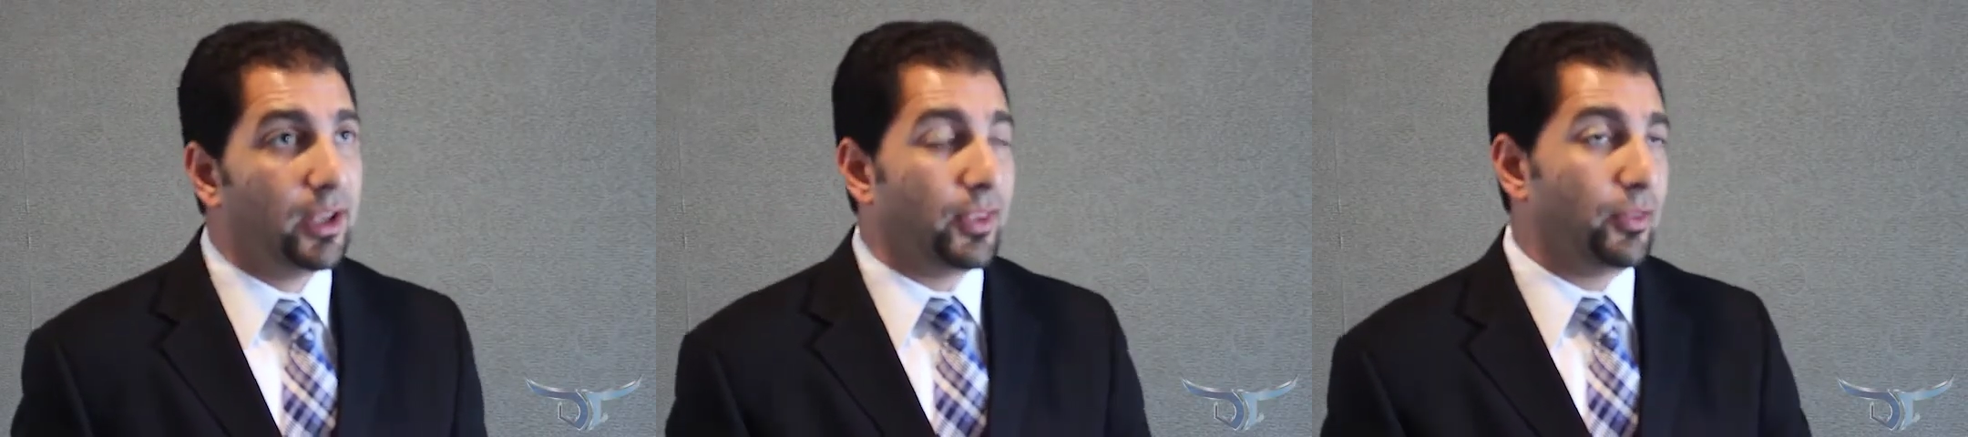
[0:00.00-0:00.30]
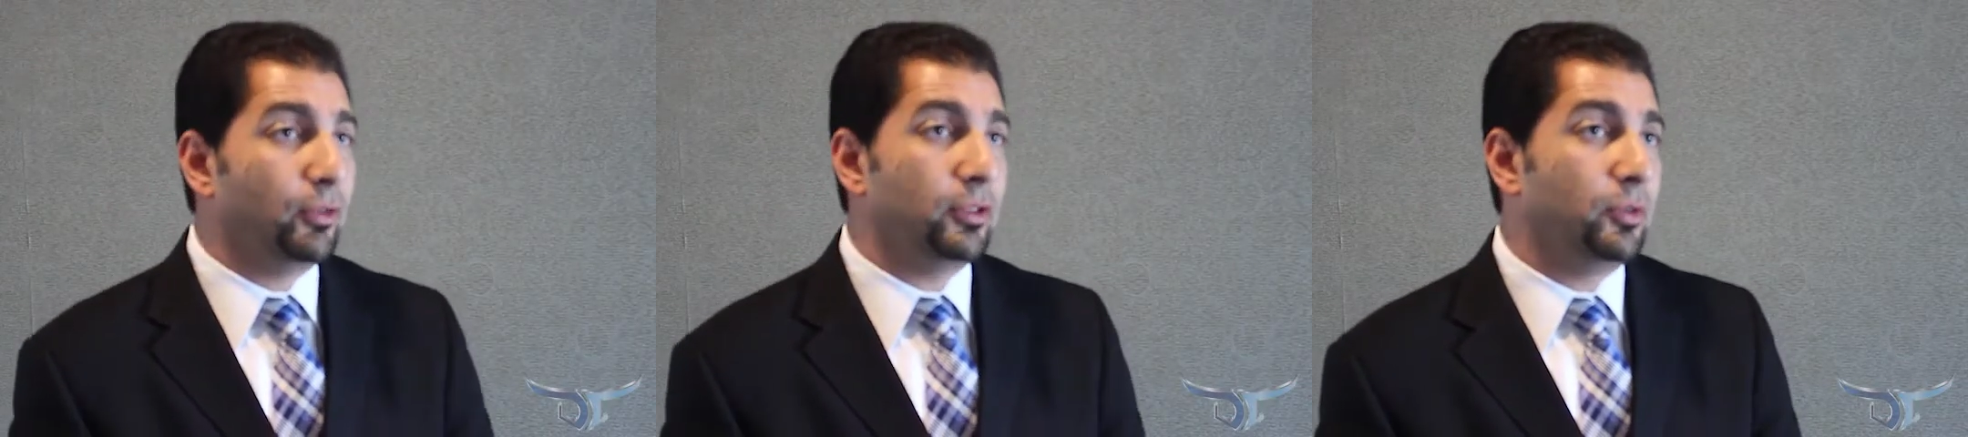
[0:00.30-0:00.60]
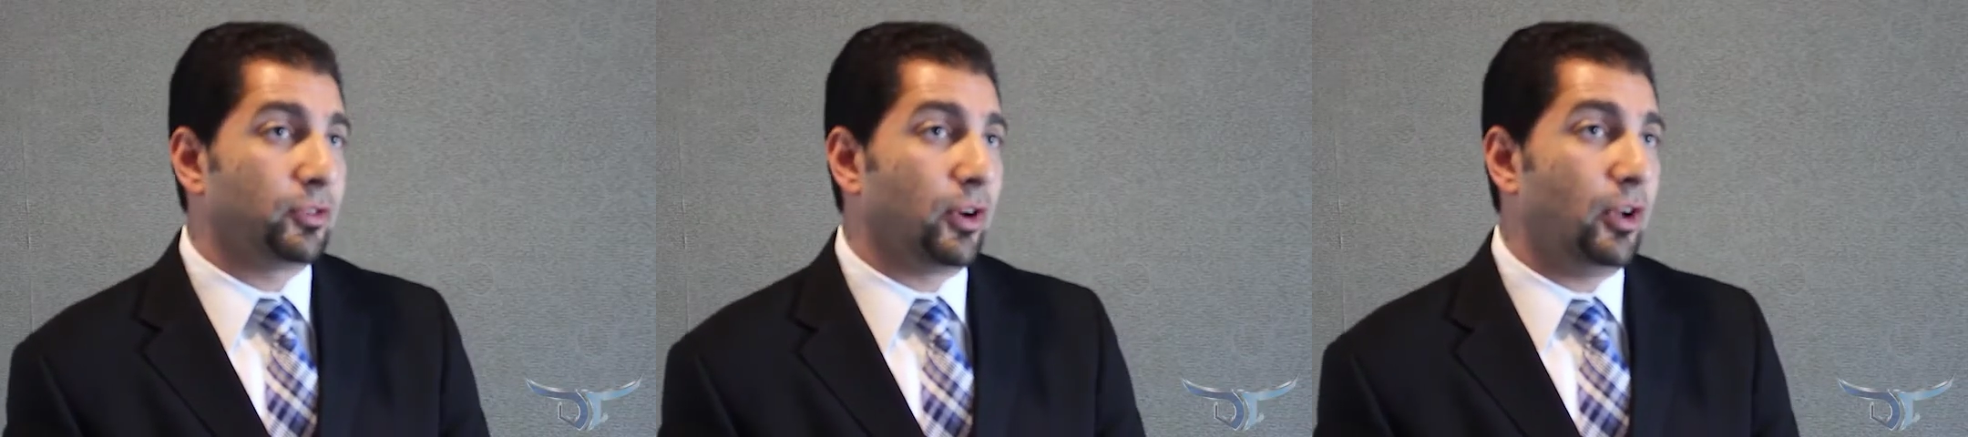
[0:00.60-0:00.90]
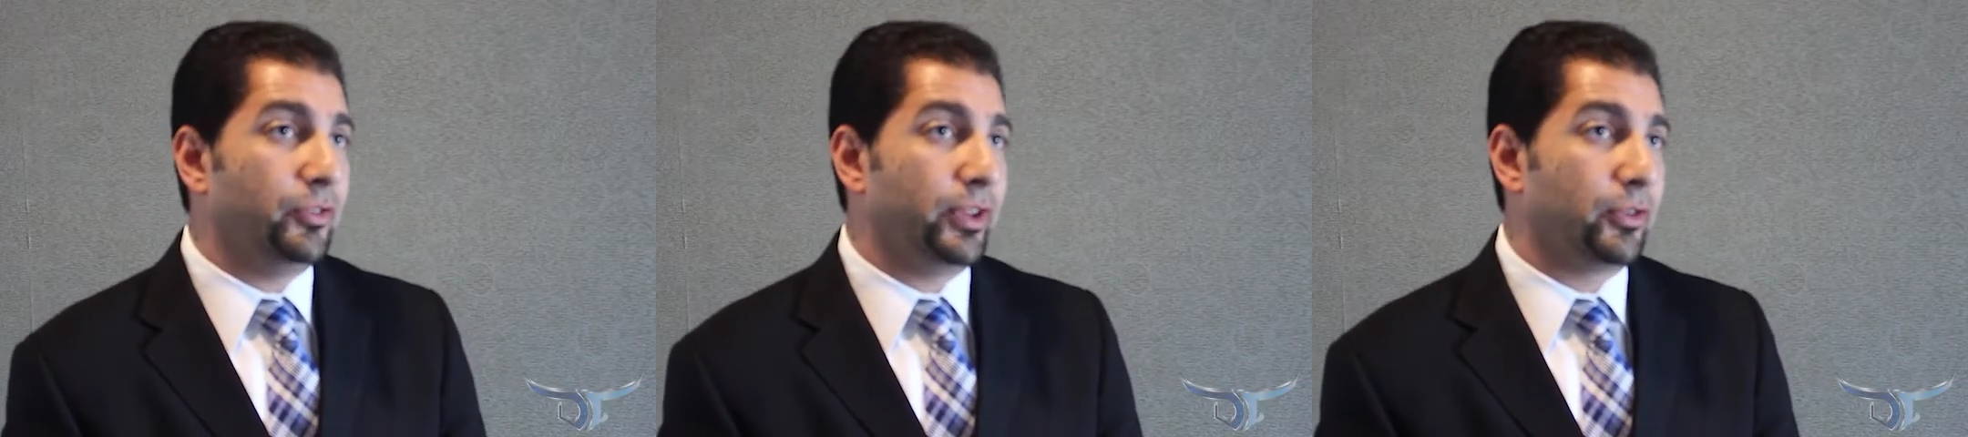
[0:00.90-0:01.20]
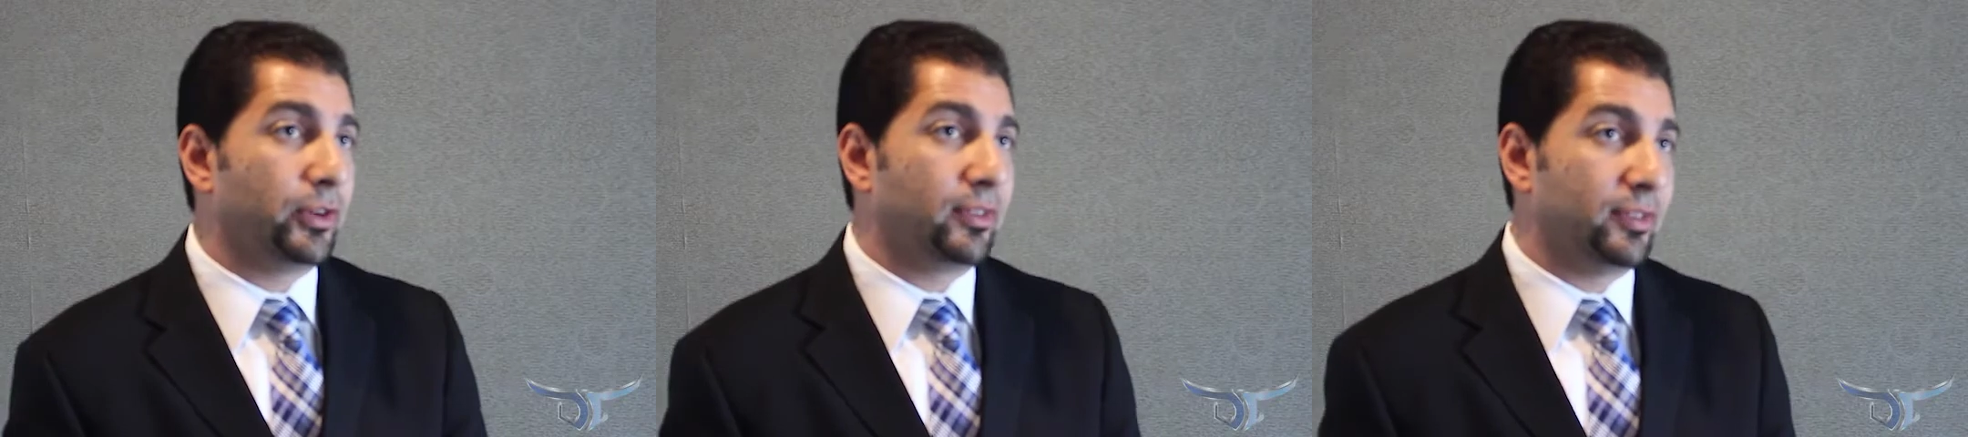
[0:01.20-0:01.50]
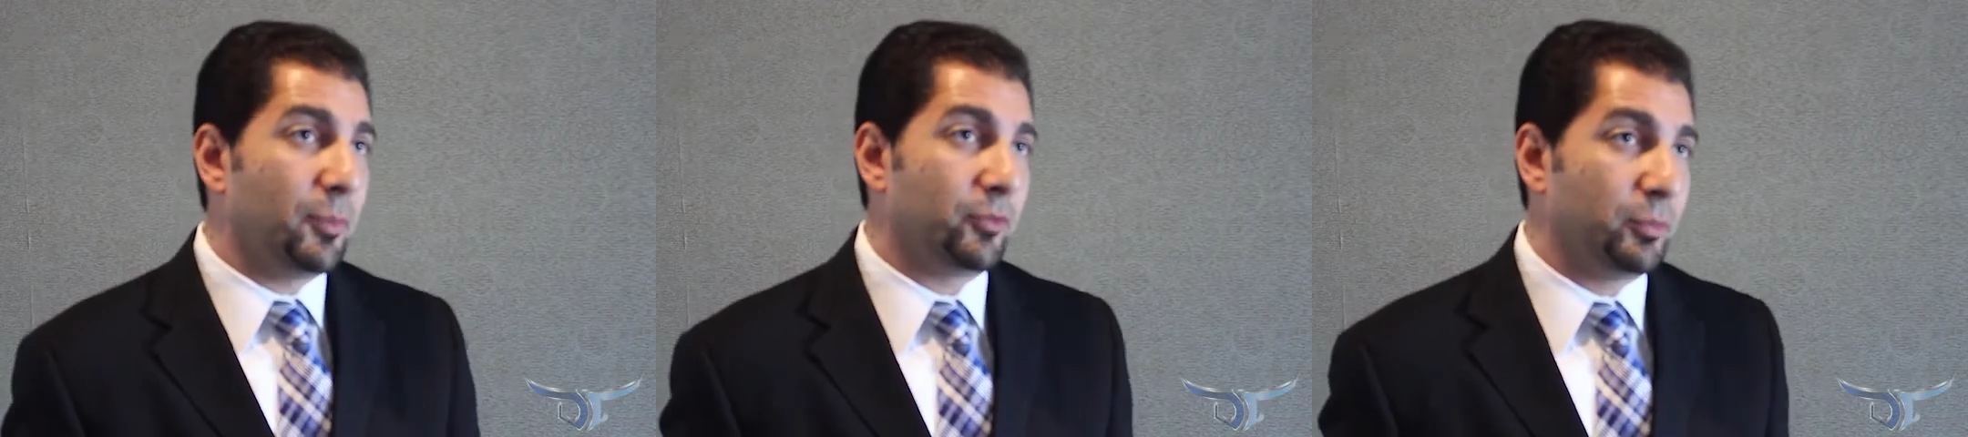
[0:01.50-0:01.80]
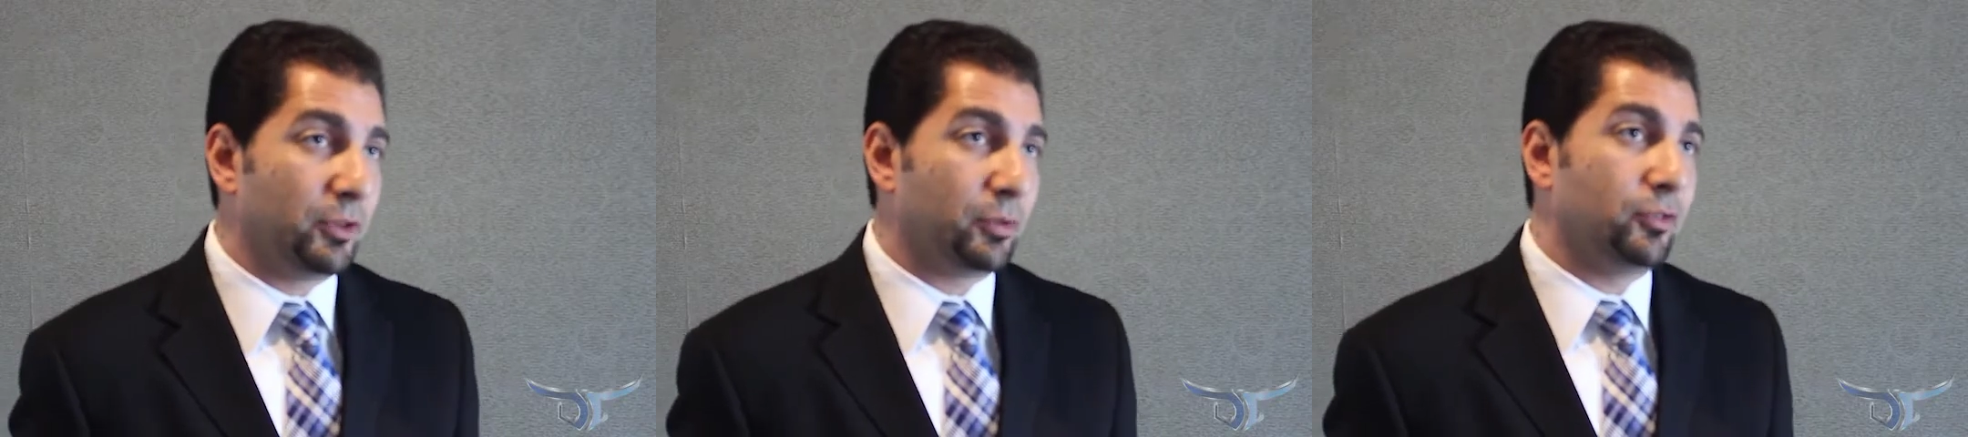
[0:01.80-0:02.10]
then those loans are altogether exempt from
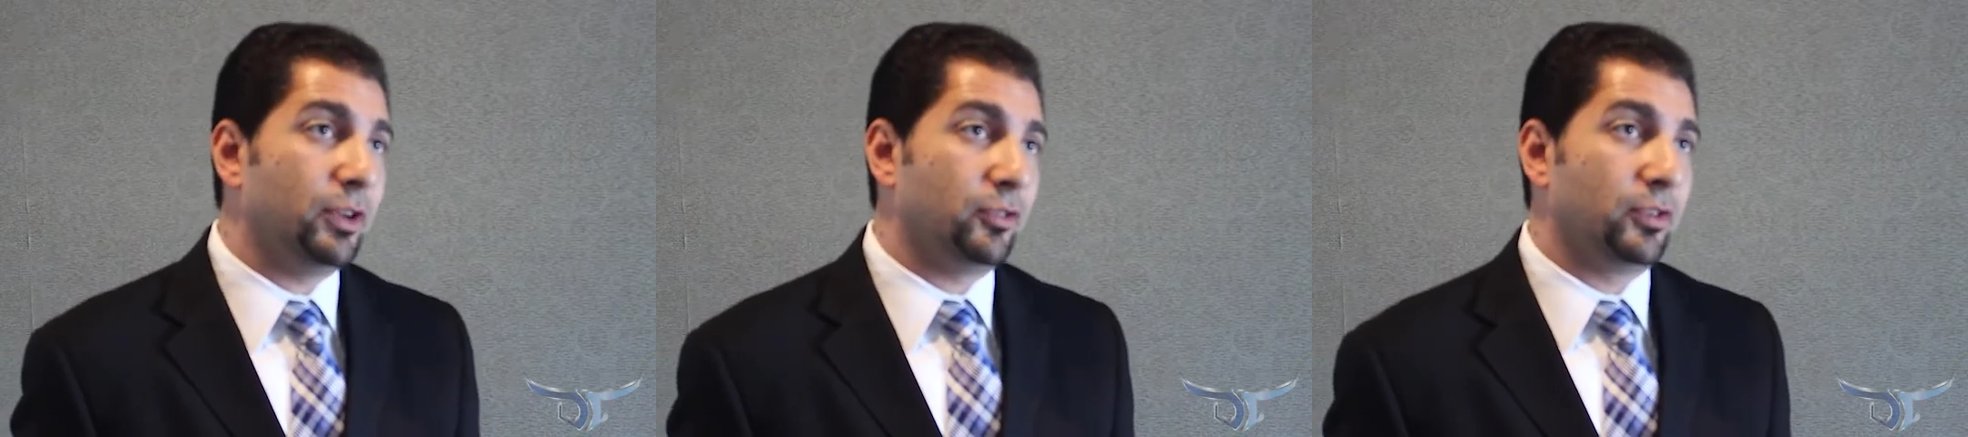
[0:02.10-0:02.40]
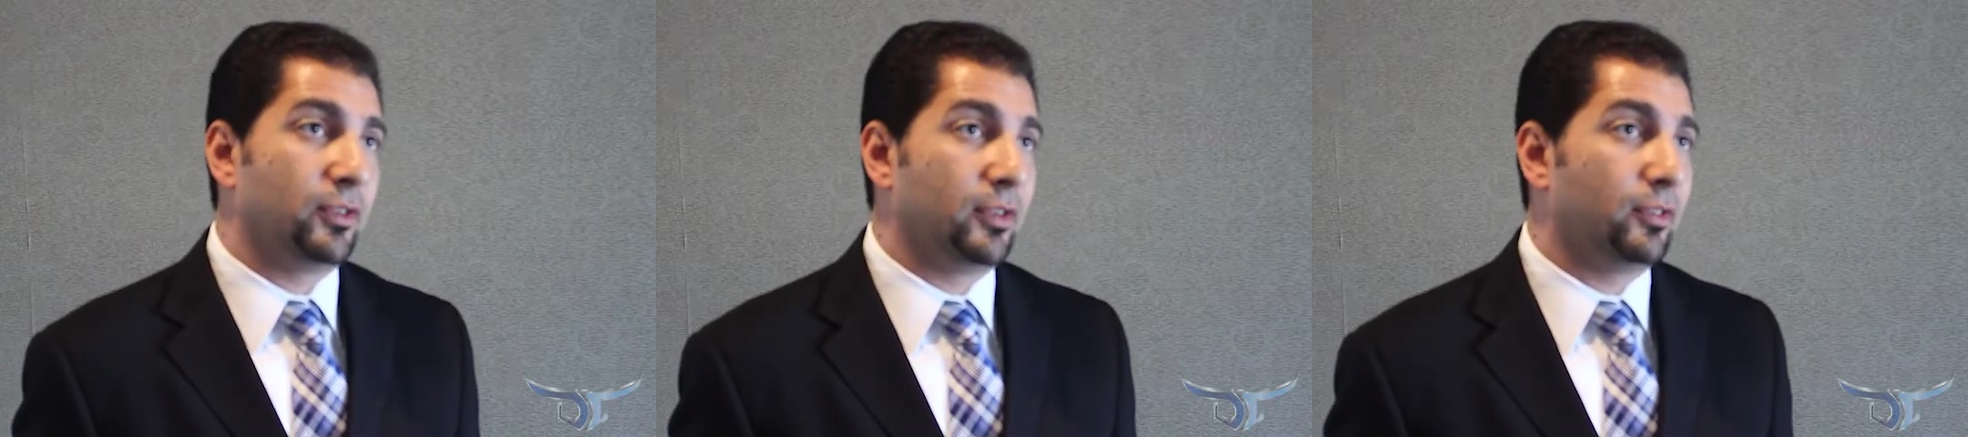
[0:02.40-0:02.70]
these restrictions,